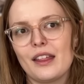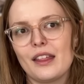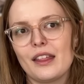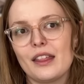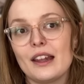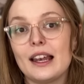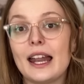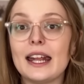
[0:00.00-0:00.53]

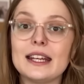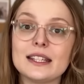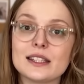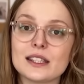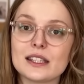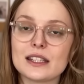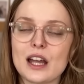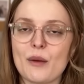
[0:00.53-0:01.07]
the lace
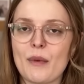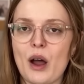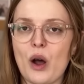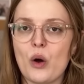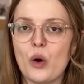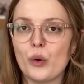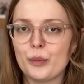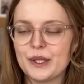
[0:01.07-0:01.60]

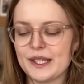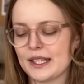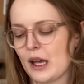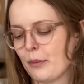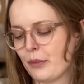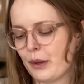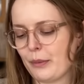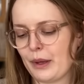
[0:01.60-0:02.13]
somehow opens
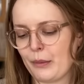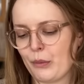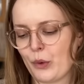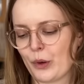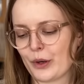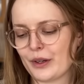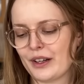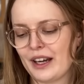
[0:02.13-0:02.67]
up a bit
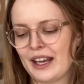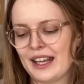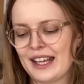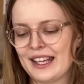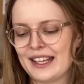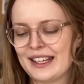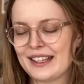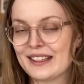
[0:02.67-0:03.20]
more.
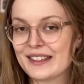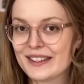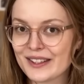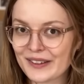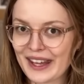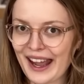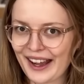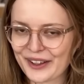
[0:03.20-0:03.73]
So
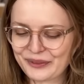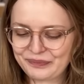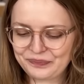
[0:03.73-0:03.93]
yeah,